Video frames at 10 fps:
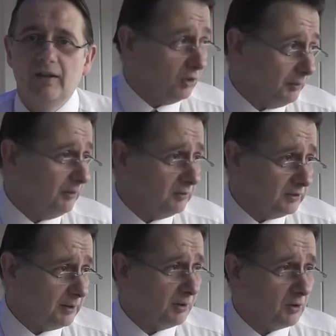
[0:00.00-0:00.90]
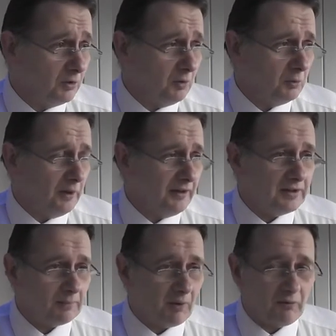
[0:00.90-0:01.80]
Normally, typical good wind
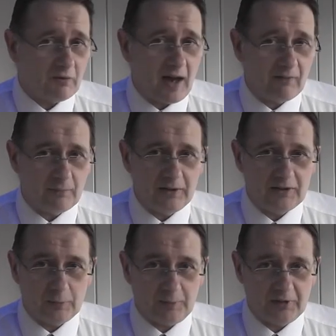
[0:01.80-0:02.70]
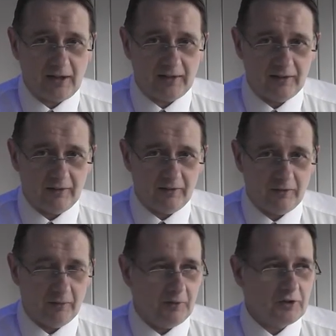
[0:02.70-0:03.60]
is about 5 metres per second,
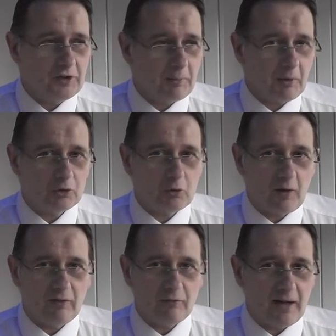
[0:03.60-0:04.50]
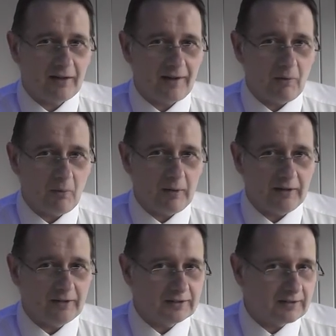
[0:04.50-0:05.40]
which is about 12 mile an hour
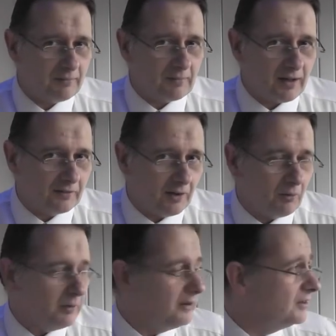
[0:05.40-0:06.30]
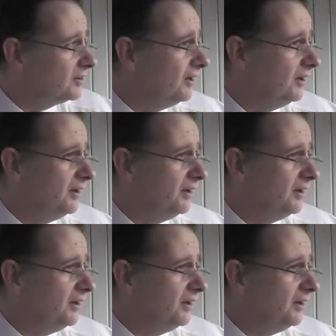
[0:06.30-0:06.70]
winds, 10 mile an hour winds.